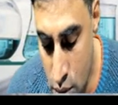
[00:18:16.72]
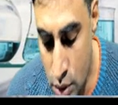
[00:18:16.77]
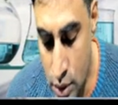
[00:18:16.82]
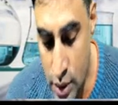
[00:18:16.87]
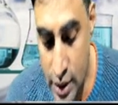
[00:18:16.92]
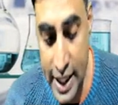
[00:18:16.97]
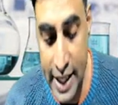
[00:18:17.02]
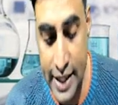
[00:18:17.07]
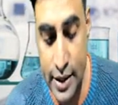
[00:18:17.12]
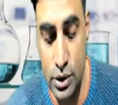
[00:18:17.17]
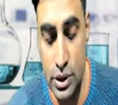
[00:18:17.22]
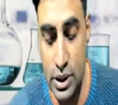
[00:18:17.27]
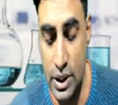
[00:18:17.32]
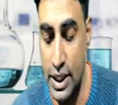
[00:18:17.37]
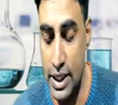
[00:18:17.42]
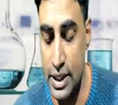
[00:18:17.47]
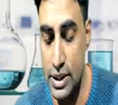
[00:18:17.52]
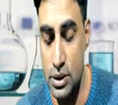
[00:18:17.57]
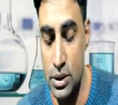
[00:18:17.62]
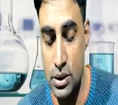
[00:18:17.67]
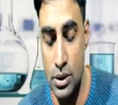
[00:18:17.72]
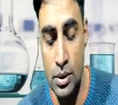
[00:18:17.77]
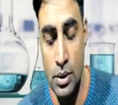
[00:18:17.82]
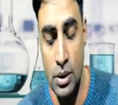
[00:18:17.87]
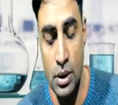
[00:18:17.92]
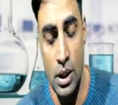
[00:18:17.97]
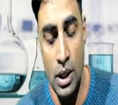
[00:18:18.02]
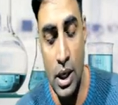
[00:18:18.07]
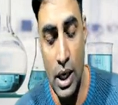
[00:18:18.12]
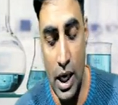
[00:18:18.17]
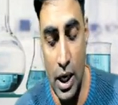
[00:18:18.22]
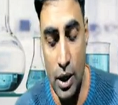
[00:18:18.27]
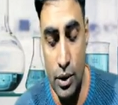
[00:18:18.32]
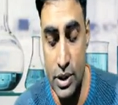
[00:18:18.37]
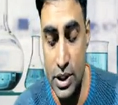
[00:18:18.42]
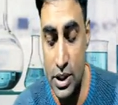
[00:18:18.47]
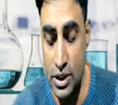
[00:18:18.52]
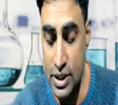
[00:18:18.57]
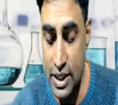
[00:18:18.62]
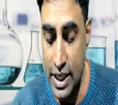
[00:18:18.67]
Nitrogen gas. How
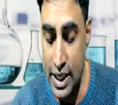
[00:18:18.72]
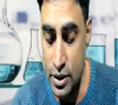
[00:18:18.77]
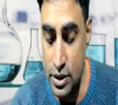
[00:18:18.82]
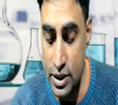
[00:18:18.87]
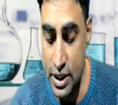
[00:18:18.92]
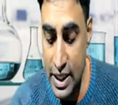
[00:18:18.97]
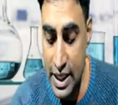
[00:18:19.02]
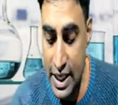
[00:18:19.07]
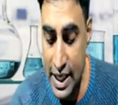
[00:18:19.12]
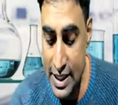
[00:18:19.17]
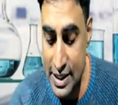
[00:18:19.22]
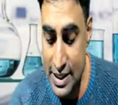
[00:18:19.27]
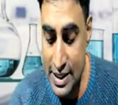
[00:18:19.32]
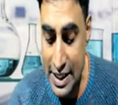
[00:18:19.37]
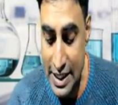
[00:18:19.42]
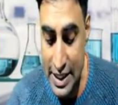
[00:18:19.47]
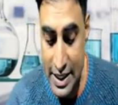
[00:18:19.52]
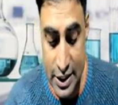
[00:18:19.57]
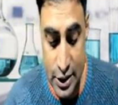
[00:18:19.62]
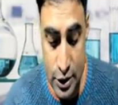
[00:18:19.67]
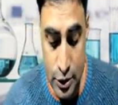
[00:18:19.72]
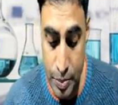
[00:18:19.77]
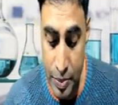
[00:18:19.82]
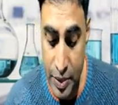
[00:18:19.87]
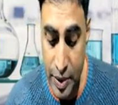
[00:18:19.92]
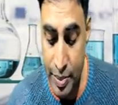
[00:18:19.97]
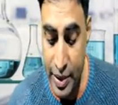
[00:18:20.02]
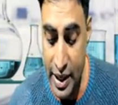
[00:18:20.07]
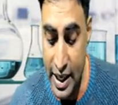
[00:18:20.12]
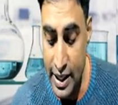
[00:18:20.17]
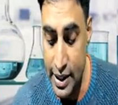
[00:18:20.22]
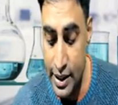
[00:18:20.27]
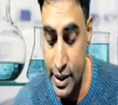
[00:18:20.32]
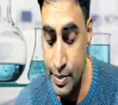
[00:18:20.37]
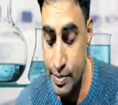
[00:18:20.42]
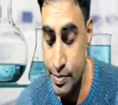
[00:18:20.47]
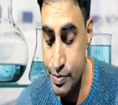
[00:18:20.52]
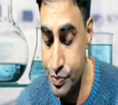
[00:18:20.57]
this nitrogen gas it is prepared?